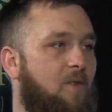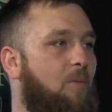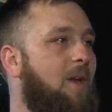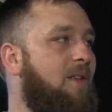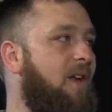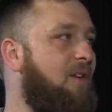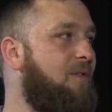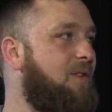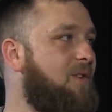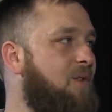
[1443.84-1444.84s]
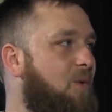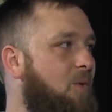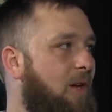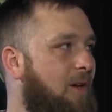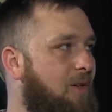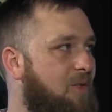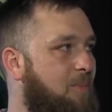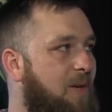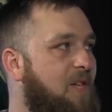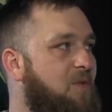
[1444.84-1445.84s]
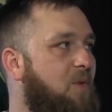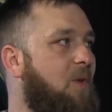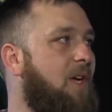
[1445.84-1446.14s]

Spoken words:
so meditative and so like just peaceful.